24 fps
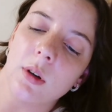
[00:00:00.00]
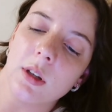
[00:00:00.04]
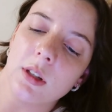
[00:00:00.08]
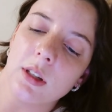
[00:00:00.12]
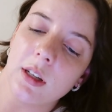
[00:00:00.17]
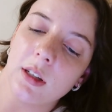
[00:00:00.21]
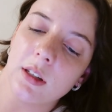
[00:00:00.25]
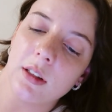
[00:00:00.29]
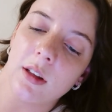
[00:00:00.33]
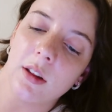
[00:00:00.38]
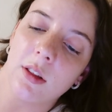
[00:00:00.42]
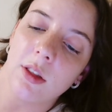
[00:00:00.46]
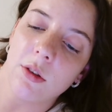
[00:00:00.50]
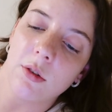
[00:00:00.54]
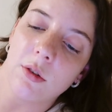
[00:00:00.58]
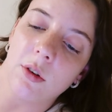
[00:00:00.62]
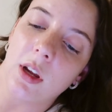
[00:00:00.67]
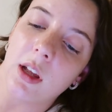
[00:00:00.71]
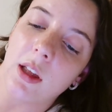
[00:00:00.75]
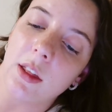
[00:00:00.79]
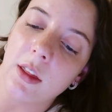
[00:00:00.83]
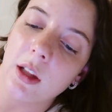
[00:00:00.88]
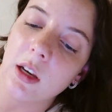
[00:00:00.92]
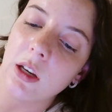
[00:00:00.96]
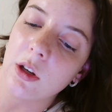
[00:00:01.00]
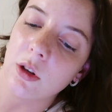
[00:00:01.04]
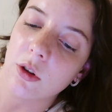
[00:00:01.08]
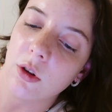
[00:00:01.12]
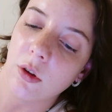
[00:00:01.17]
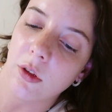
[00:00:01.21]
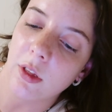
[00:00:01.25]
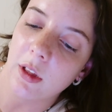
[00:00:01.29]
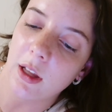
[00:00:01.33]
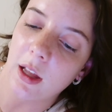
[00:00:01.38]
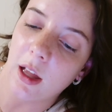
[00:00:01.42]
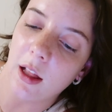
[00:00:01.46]
Addicted 3, then you
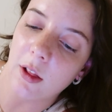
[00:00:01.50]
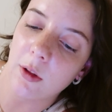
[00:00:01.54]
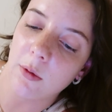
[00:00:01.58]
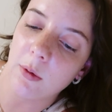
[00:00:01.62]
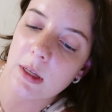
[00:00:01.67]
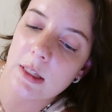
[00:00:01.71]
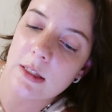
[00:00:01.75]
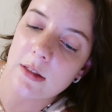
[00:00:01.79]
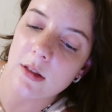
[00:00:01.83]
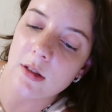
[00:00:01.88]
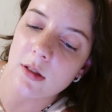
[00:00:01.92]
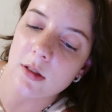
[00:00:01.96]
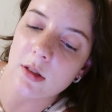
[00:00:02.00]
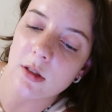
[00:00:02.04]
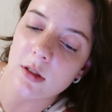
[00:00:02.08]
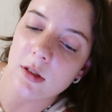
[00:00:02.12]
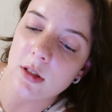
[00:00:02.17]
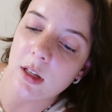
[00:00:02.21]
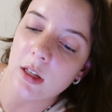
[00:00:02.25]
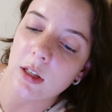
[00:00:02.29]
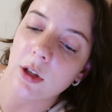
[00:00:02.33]
do the Calloway sisters,